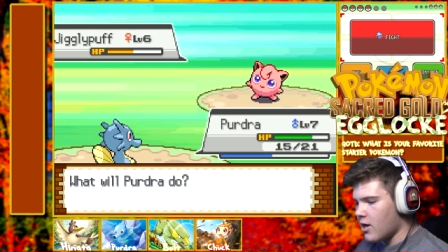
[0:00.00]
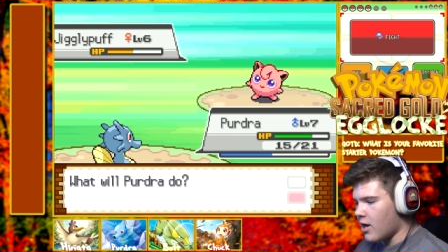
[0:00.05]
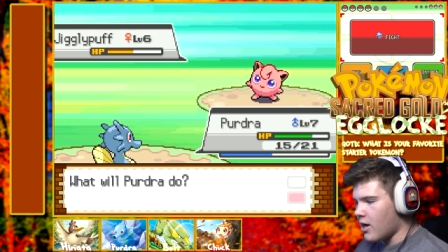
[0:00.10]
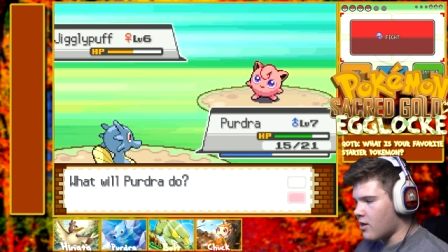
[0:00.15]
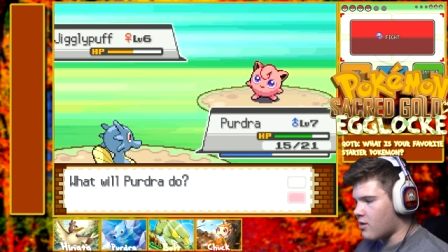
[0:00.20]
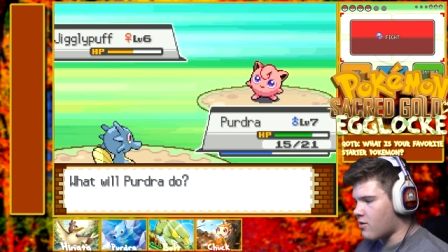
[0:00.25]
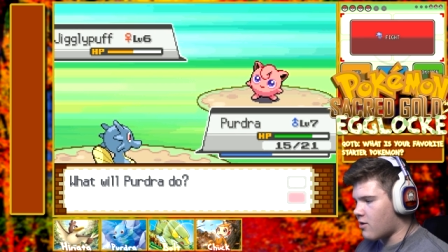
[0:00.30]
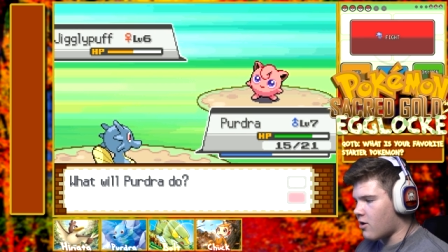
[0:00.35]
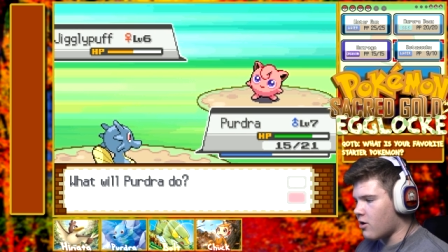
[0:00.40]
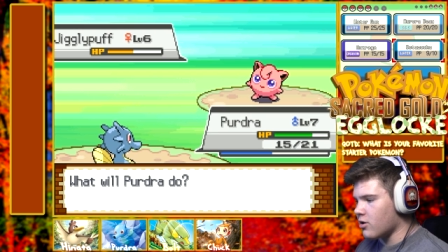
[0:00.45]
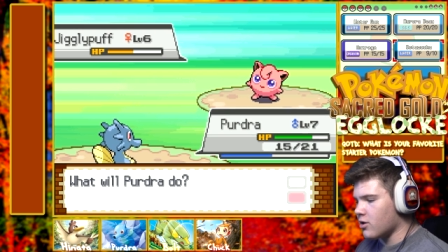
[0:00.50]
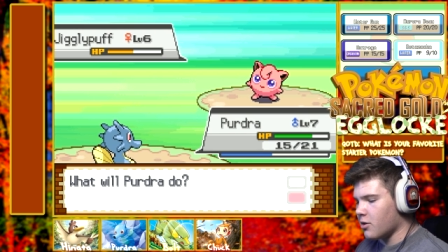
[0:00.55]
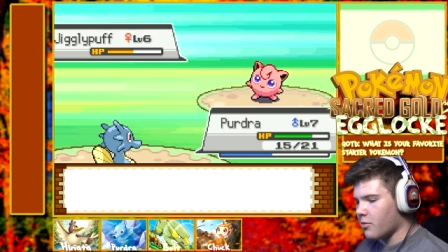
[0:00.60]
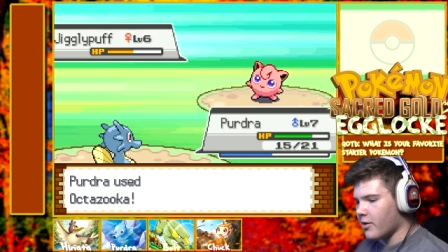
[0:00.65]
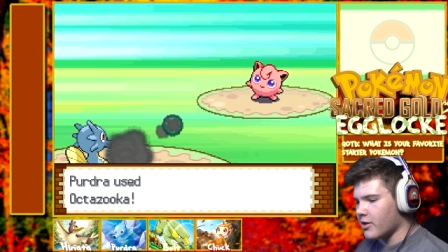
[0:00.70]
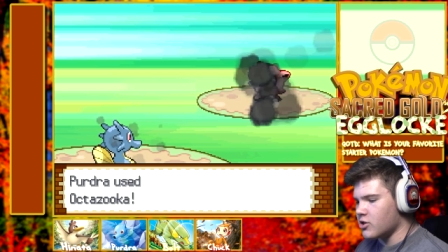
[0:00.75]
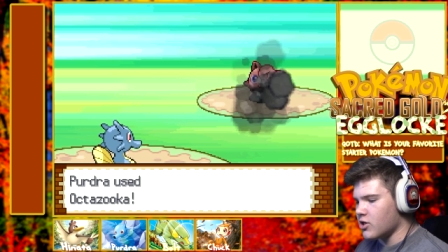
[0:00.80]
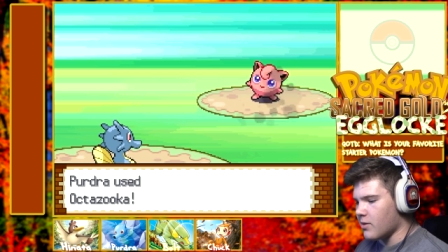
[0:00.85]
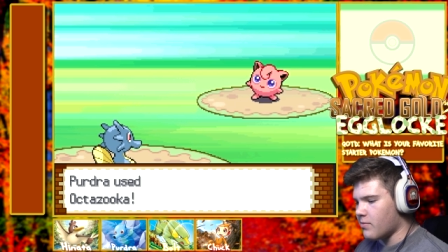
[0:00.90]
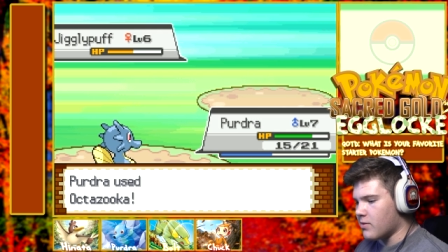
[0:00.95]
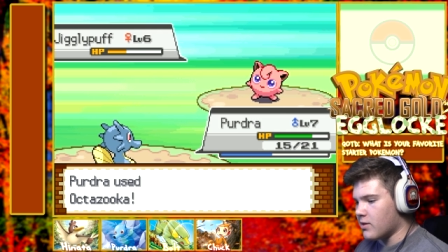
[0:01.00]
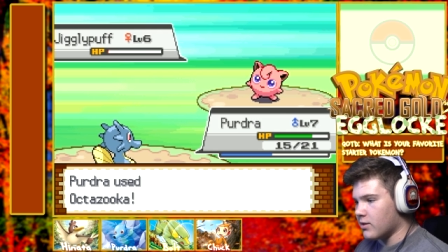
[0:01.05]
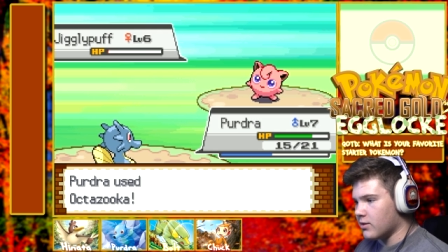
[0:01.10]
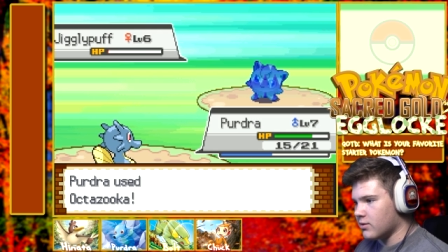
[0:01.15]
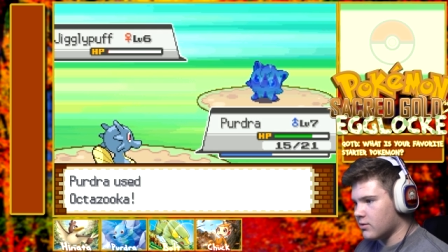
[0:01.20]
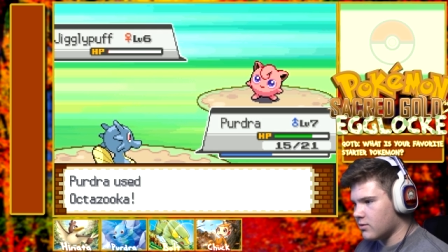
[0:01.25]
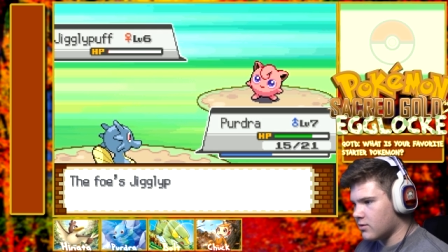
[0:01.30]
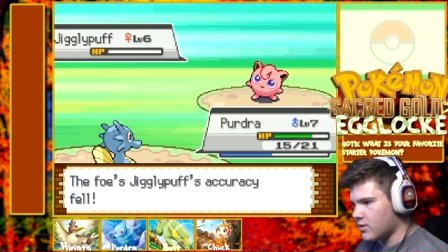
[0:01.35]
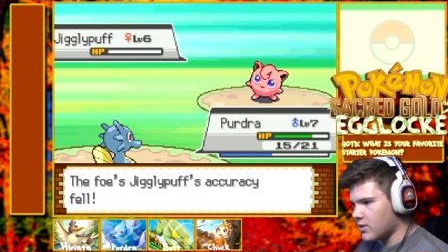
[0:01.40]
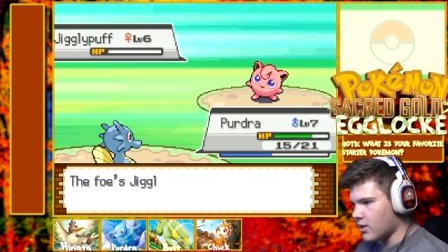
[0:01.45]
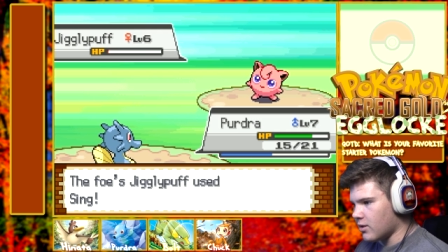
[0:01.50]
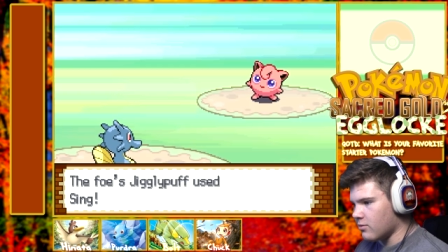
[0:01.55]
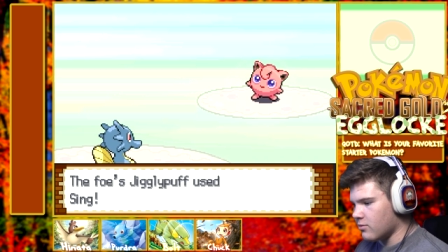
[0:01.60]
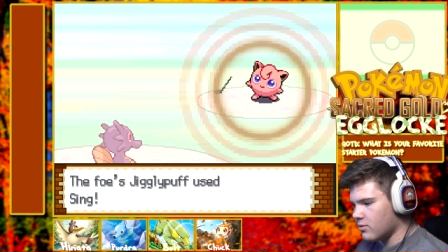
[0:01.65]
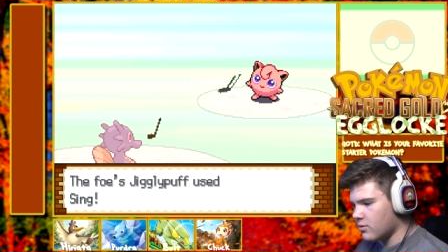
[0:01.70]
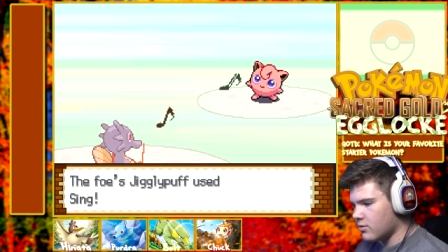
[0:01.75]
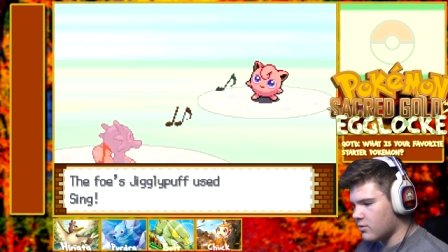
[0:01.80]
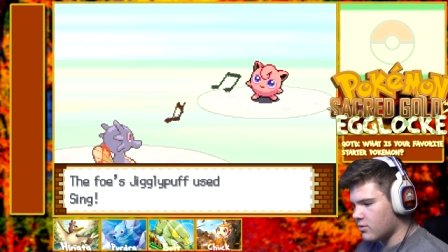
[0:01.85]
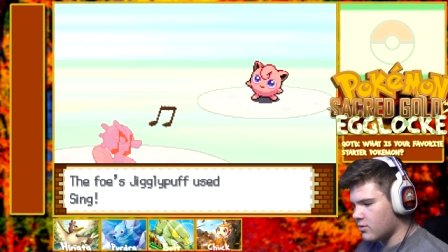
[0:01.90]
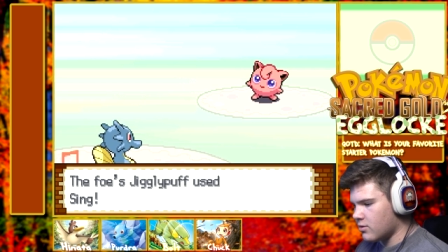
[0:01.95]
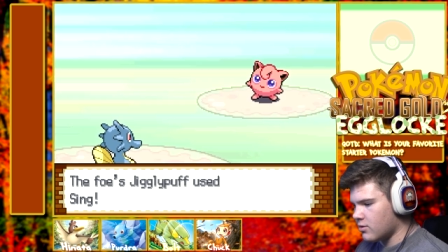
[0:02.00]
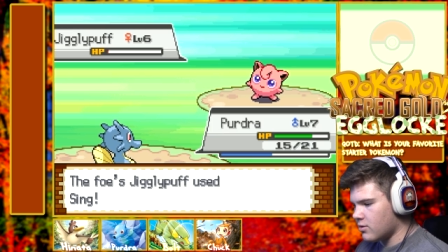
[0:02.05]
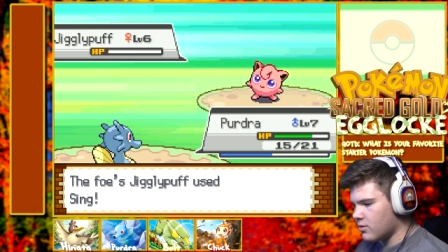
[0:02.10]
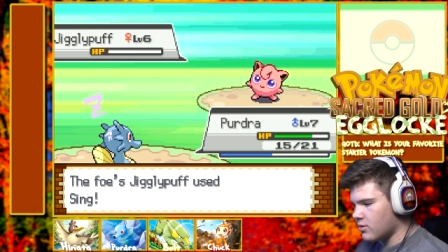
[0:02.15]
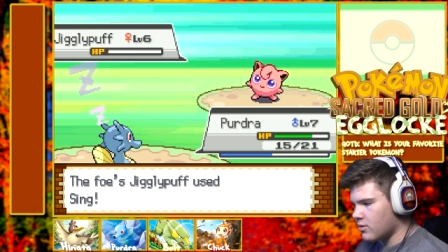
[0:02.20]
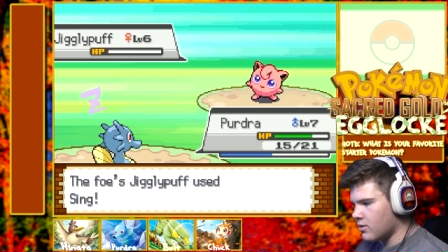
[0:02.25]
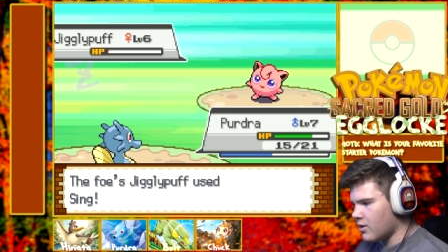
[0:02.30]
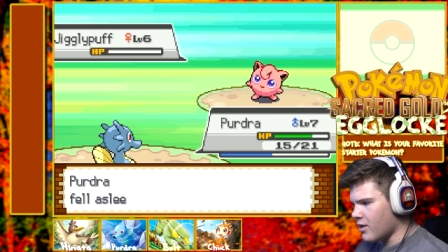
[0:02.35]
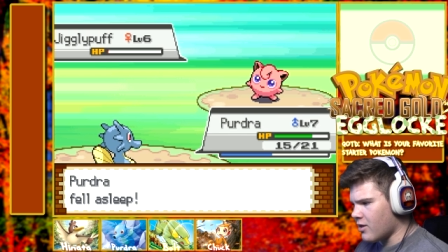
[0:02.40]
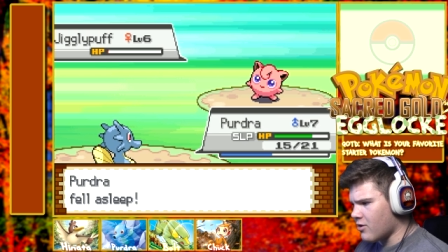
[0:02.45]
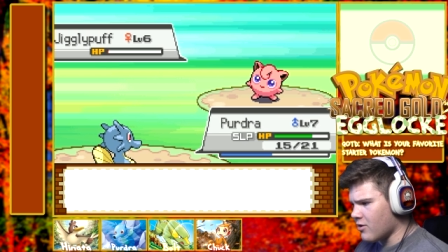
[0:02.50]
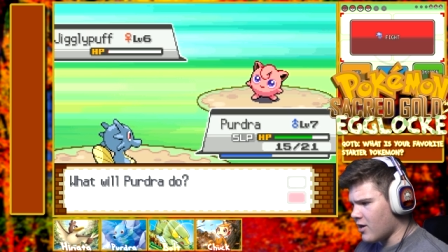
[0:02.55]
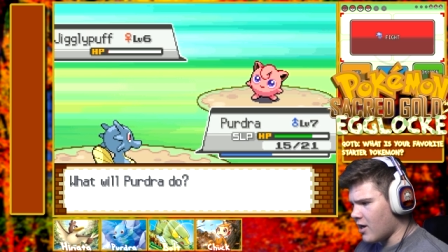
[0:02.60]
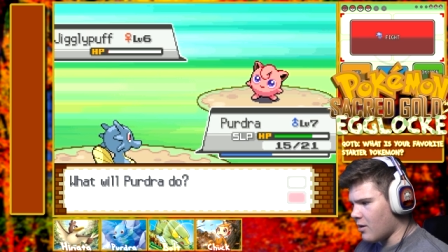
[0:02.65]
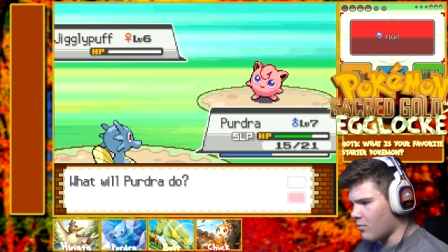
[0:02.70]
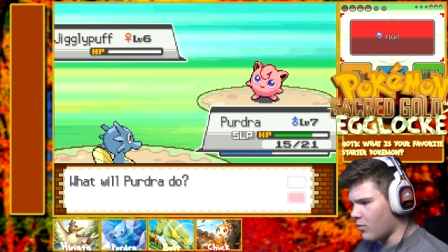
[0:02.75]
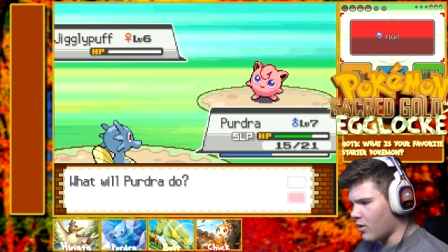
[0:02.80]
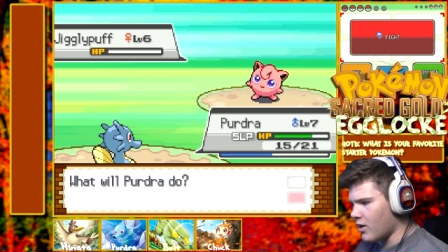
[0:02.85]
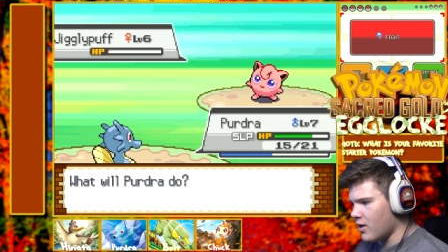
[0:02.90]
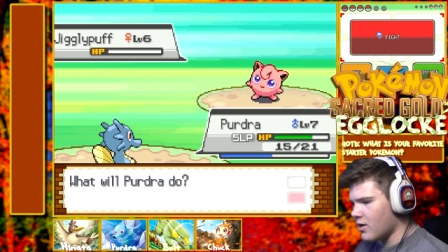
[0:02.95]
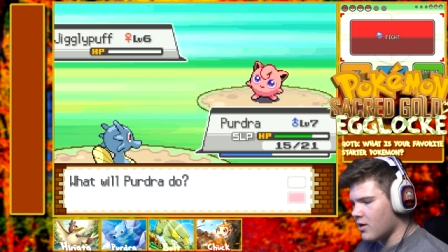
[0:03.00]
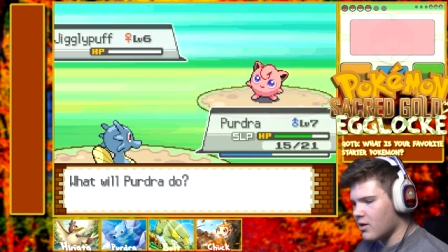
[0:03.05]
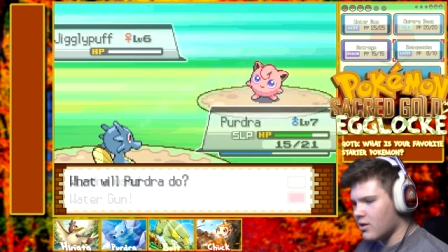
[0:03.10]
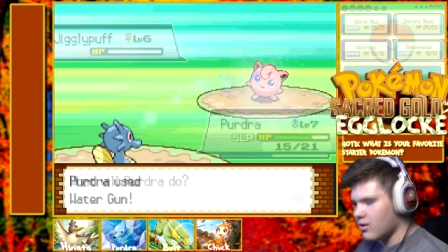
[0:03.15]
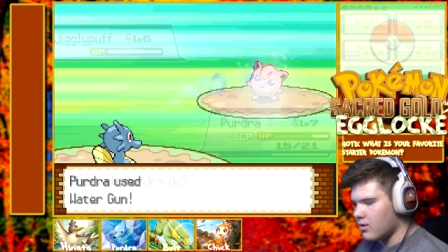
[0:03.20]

It's Carly Rae Jepsen. So that's her name, right?